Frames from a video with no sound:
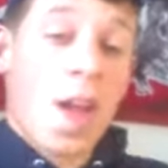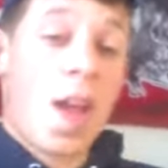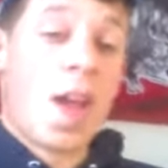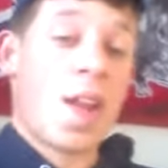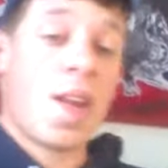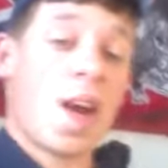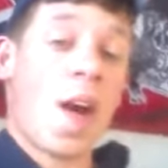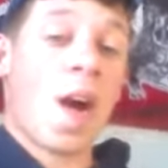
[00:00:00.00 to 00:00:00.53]

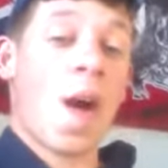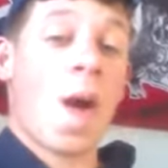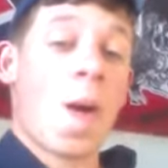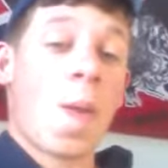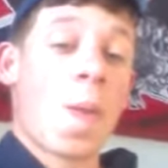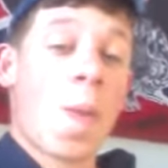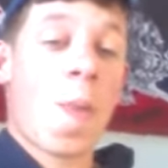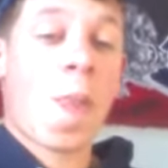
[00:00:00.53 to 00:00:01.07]
And
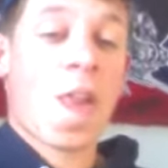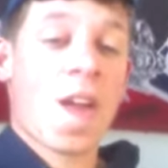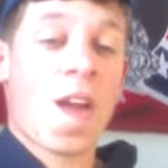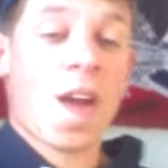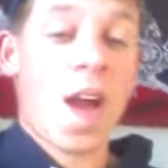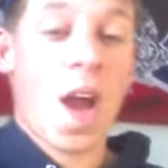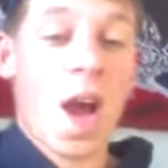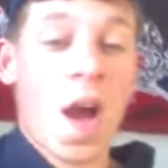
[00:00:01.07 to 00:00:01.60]
I
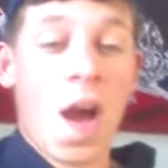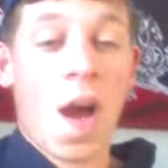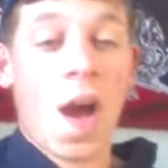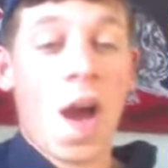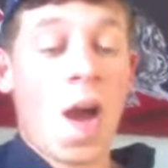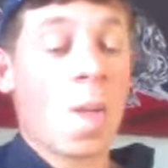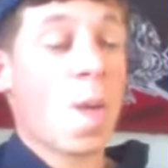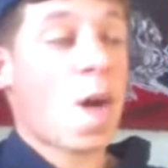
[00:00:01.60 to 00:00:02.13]

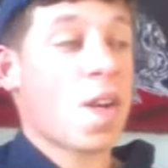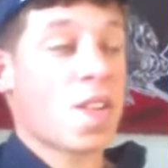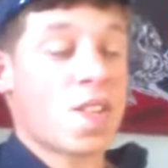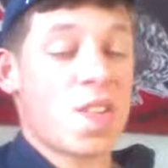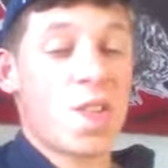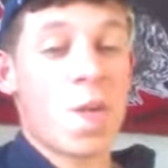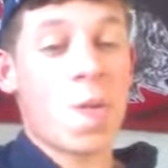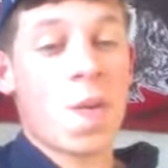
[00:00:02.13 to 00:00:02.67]
walk
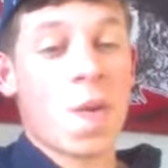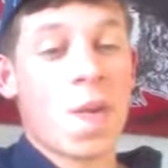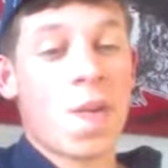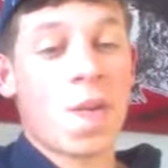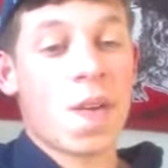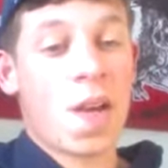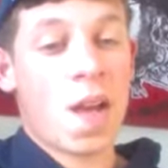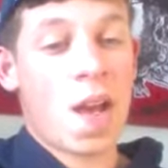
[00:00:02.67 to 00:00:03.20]
in the
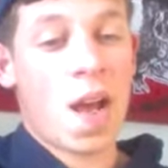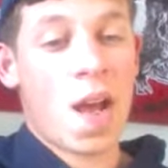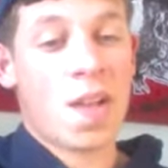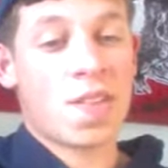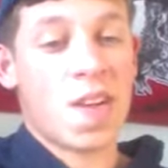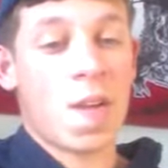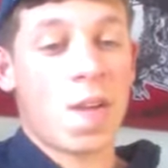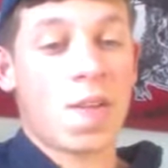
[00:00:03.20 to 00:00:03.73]
door and
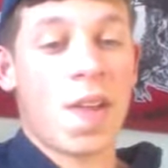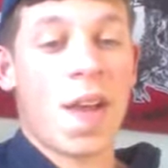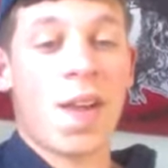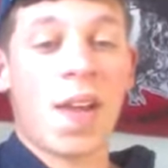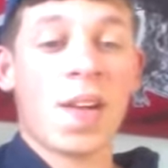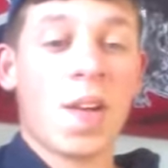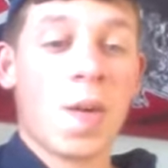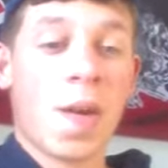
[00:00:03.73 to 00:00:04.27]
I tell her
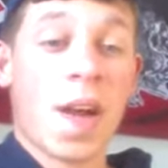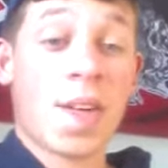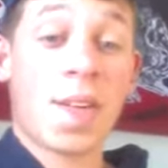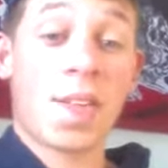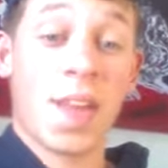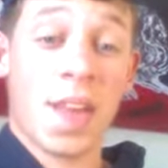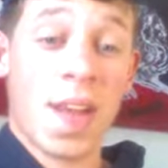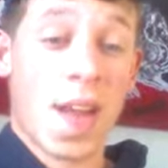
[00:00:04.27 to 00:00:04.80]
that, and I
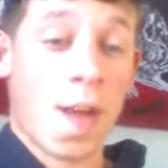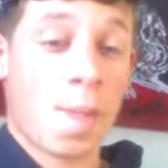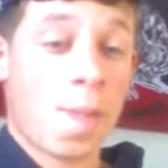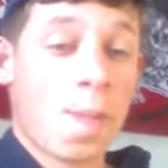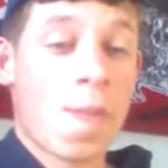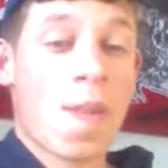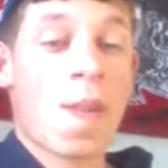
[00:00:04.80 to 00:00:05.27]
go lay down.